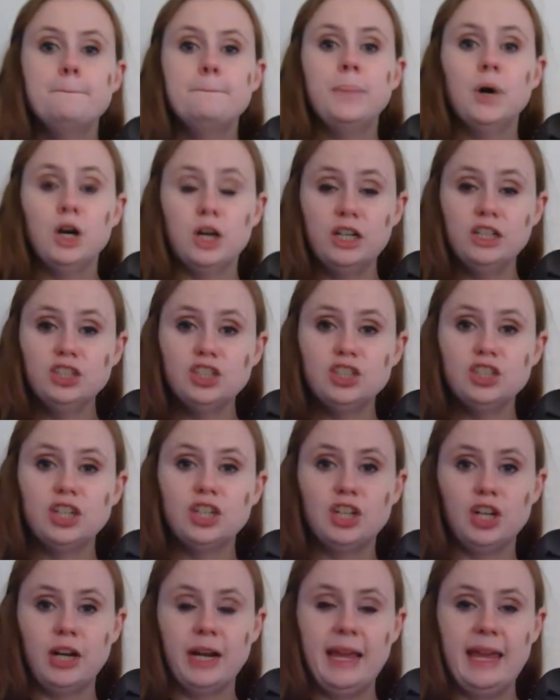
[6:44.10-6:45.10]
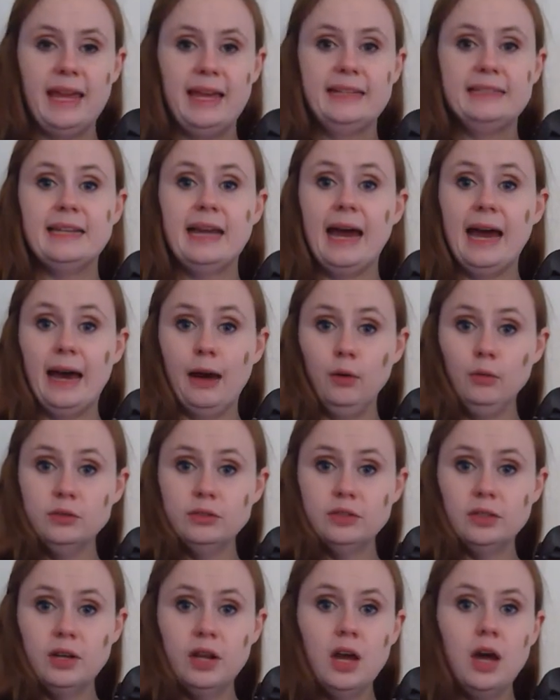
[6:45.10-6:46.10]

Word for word: push your hand out